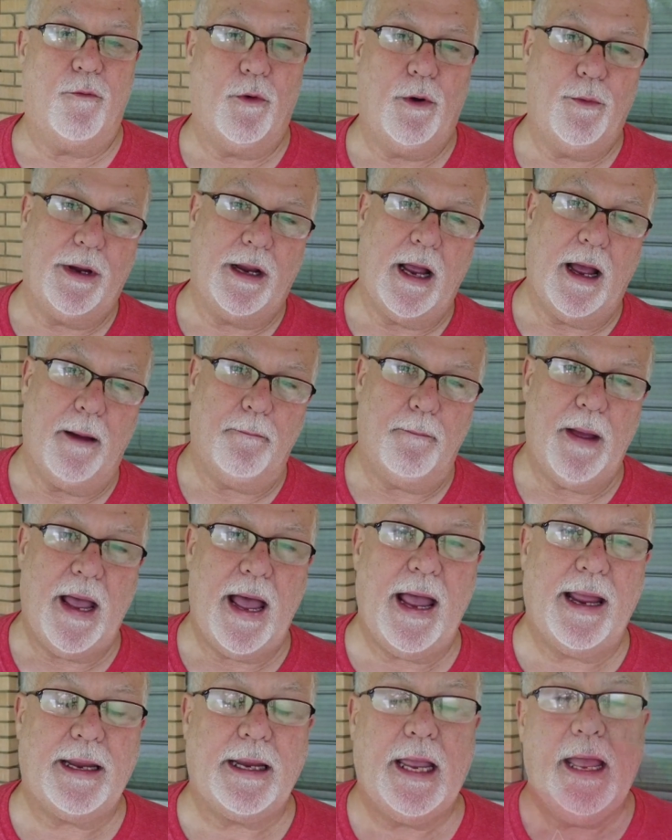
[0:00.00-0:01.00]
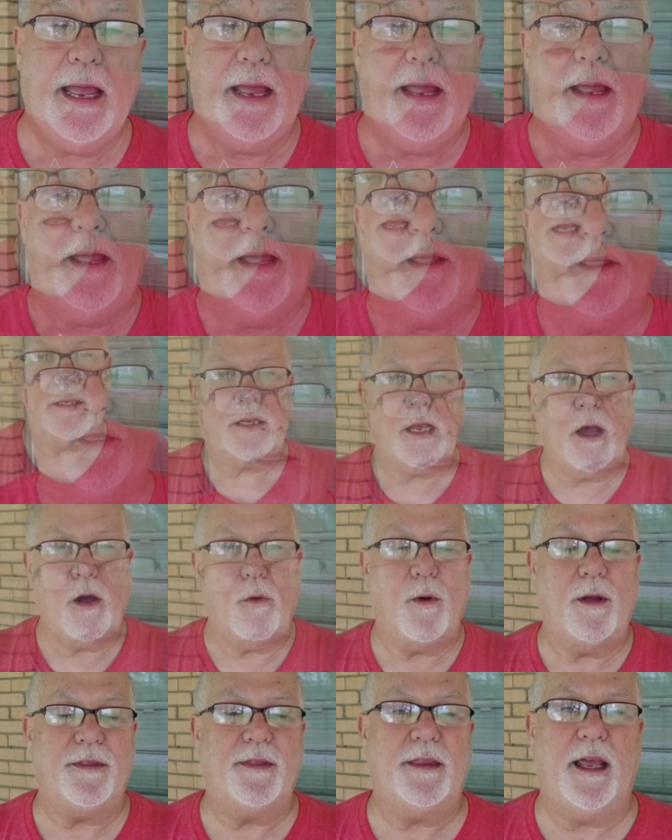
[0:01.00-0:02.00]
And when we got back, I
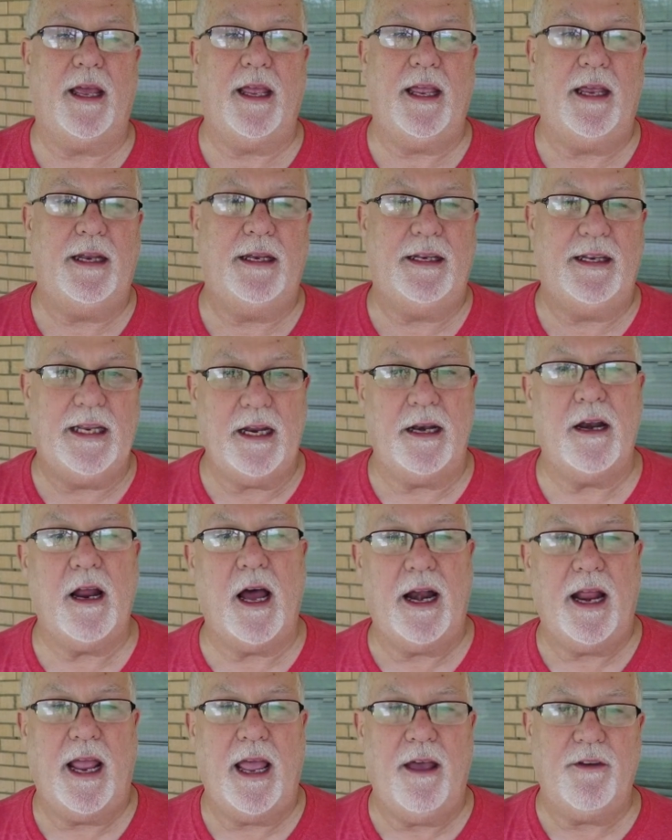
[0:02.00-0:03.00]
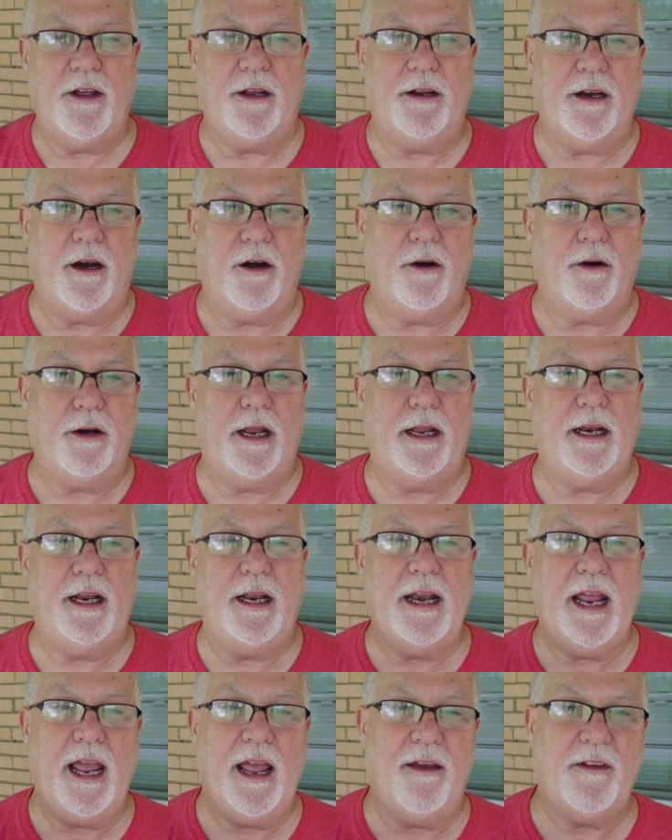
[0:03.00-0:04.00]
saw what they did not have in there. They
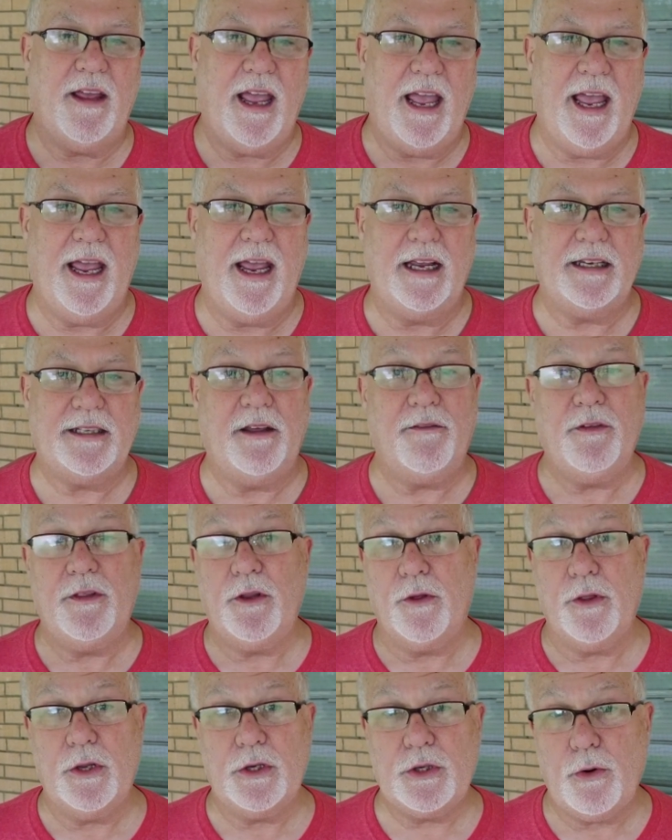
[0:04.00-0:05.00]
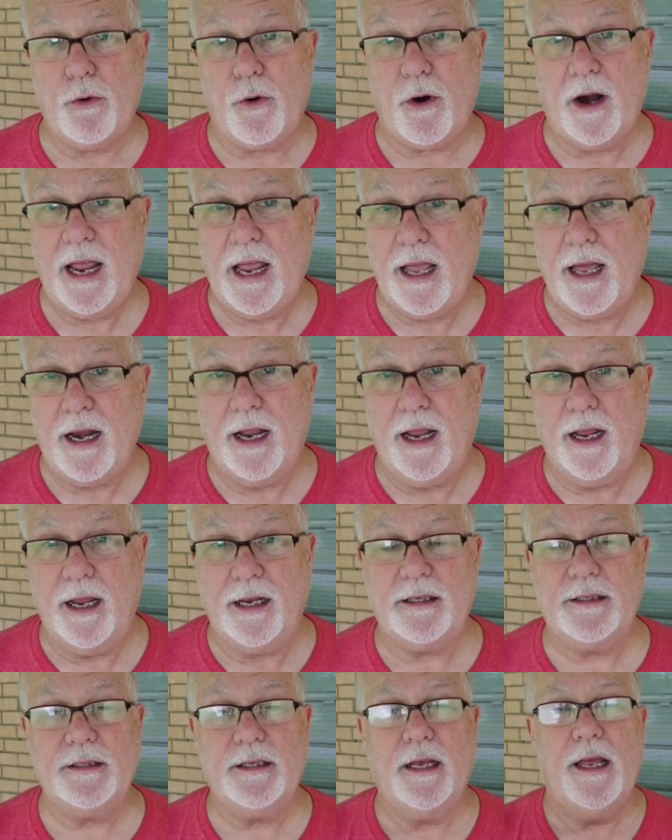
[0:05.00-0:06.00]
didn't have eggs, even though the store had
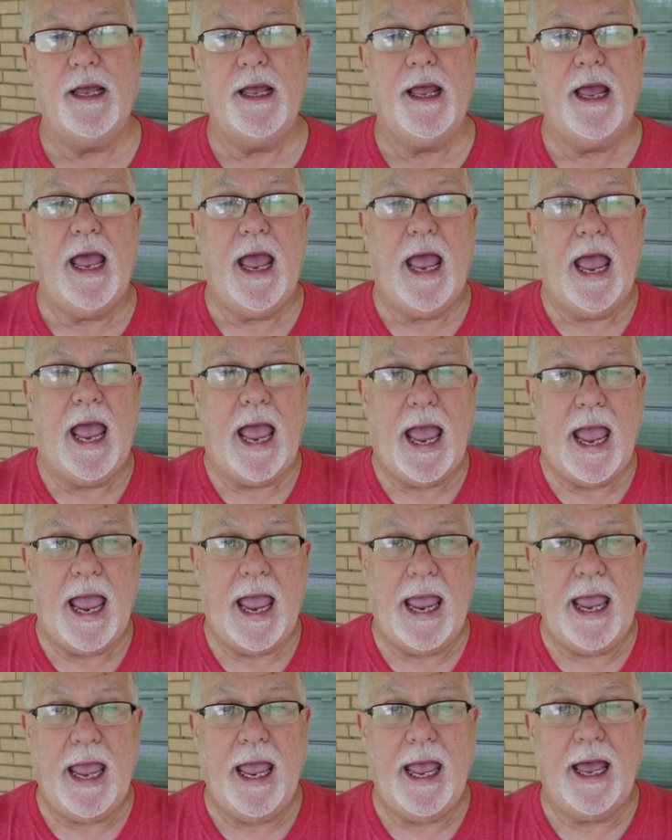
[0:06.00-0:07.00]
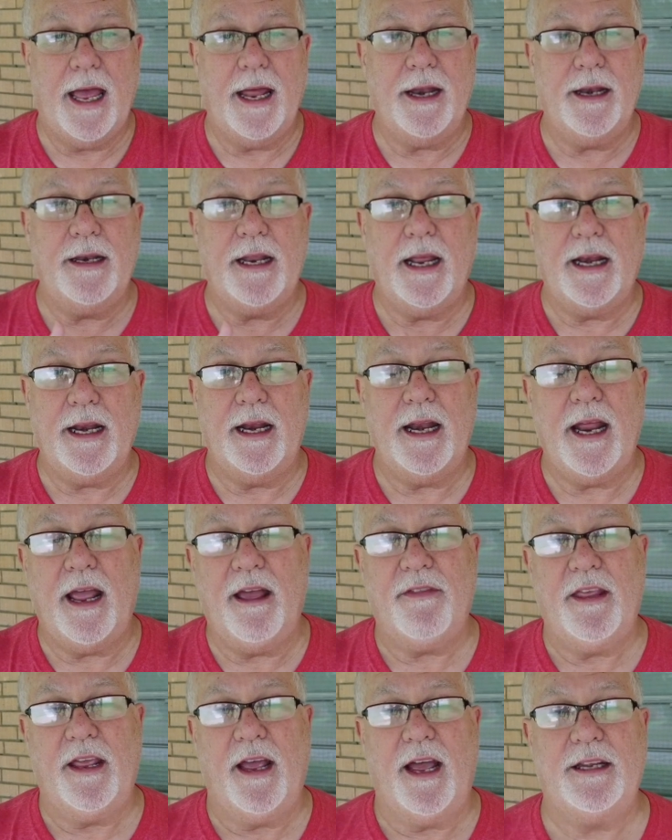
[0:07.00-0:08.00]
eggs, and they didn't
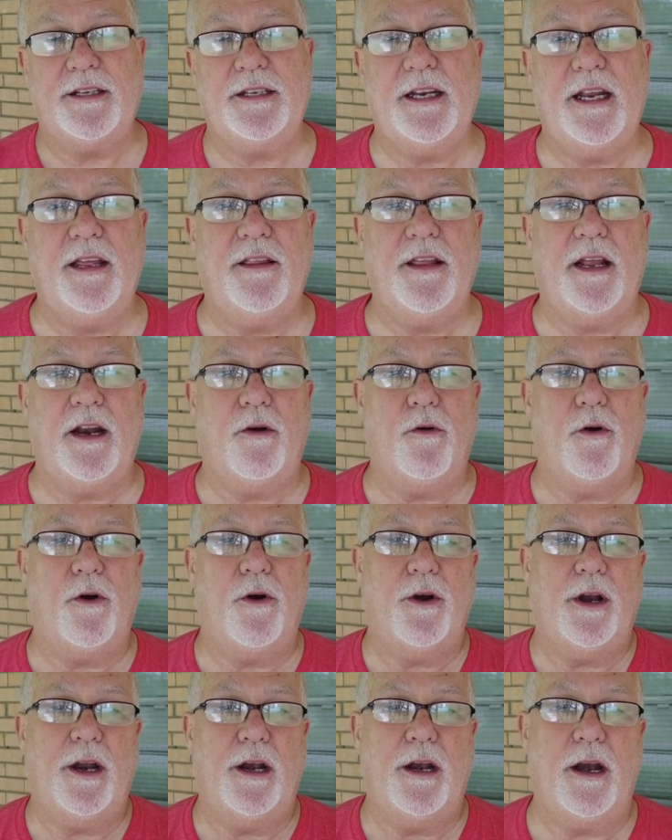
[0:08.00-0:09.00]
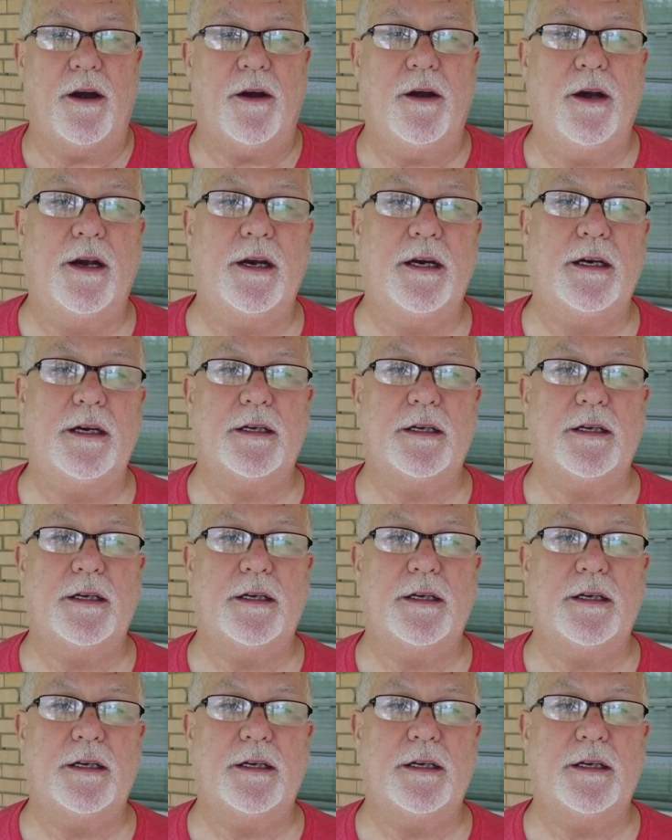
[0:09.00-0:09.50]
have the iced tea that I ordered in there.